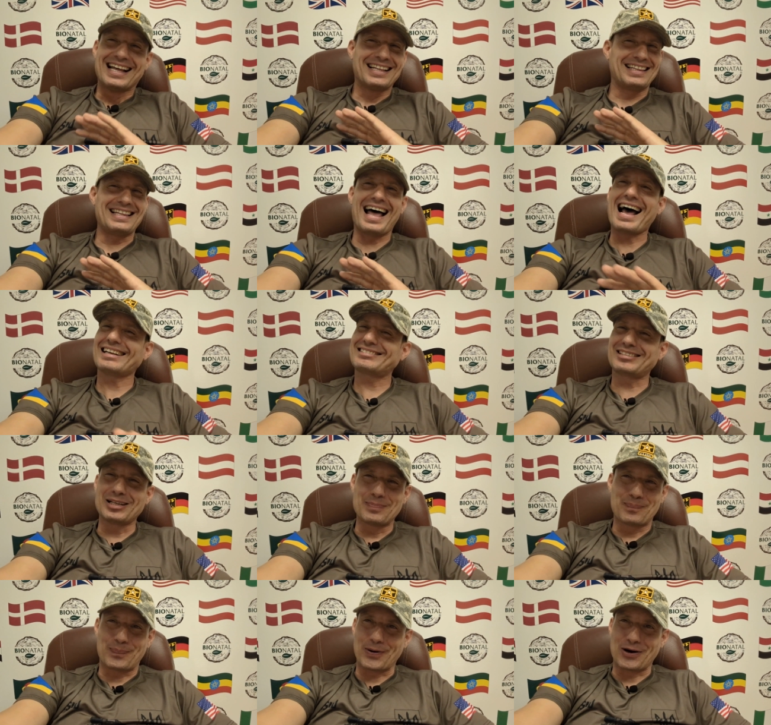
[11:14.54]

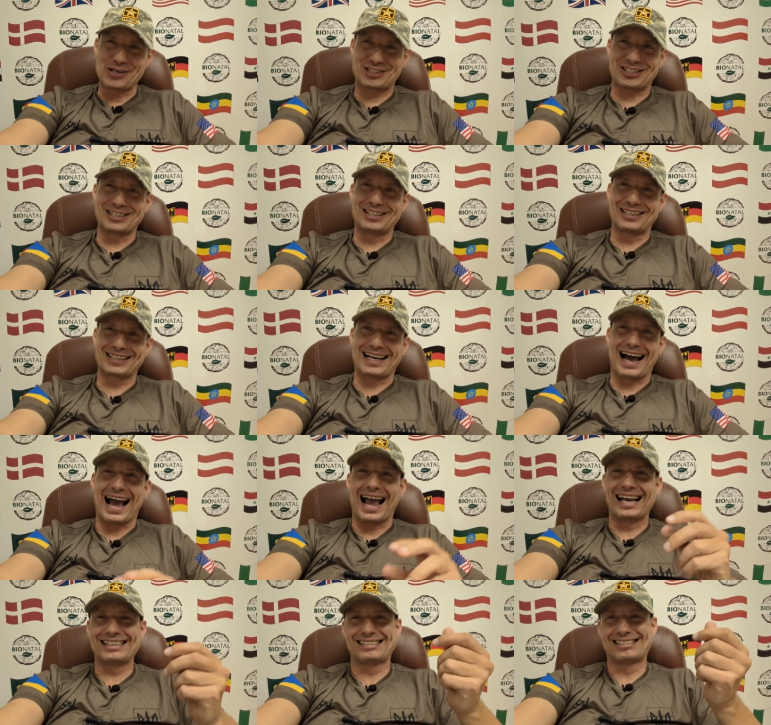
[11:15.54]
Nothing personal,
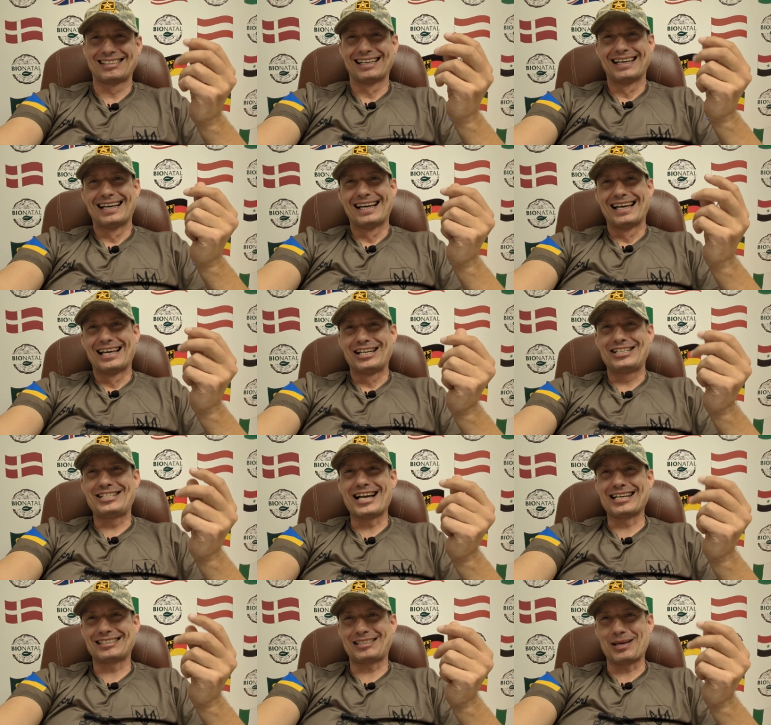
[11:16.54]
guys,
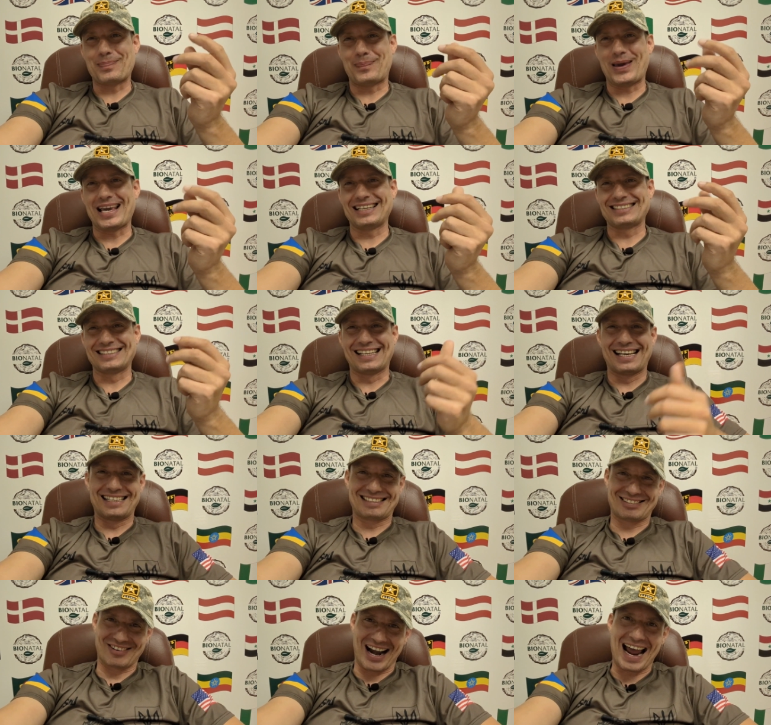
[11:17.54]
just a
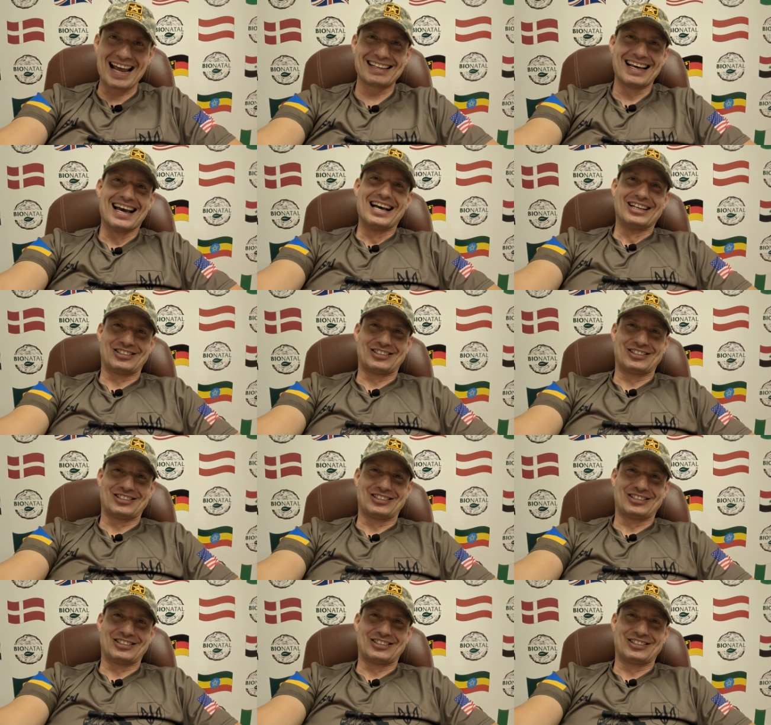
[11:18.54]
business, right?